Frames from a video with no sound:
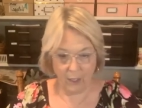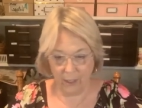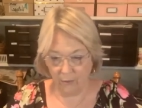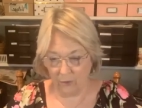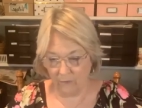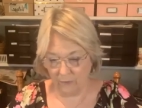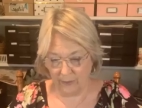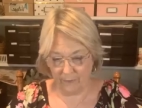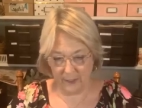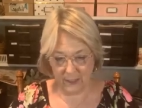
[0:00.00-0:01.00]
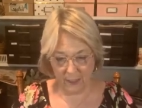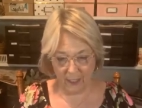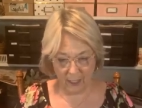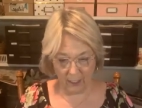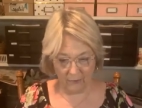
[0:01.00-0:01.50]
Okay, we're going to flip this
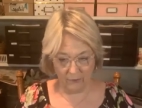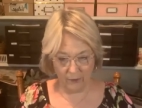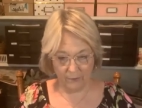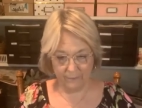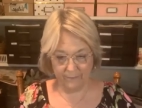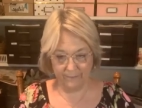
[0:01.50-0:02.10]
thing over.